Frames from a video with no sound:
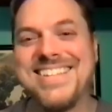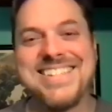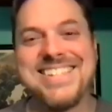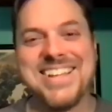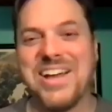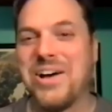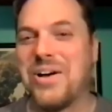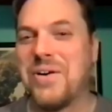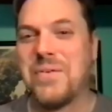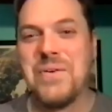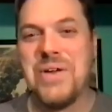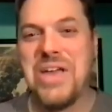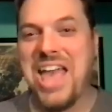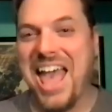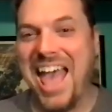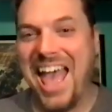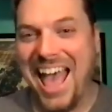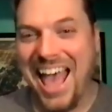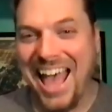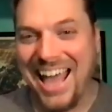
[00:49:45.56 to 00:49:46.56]
It's all we
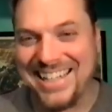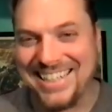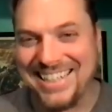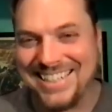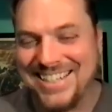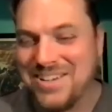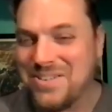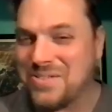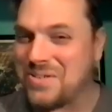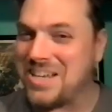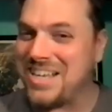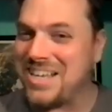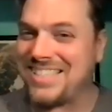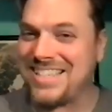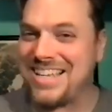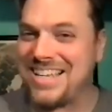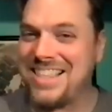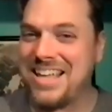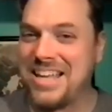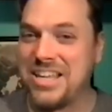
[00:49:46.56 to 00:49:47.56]
had. We
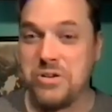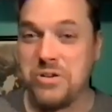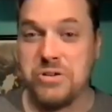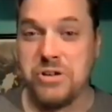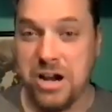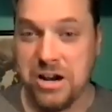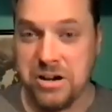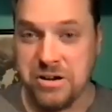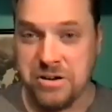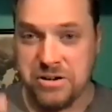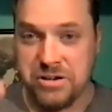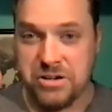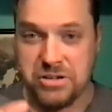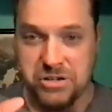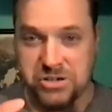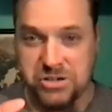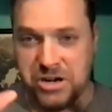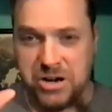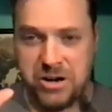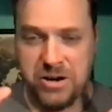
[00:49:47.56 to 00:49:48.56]
see that you died of
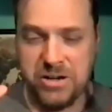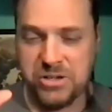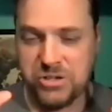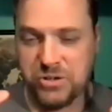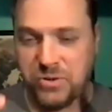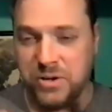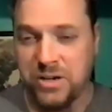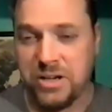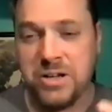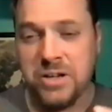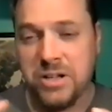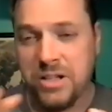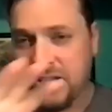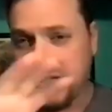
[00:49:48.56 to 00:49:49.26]
dysentery screen.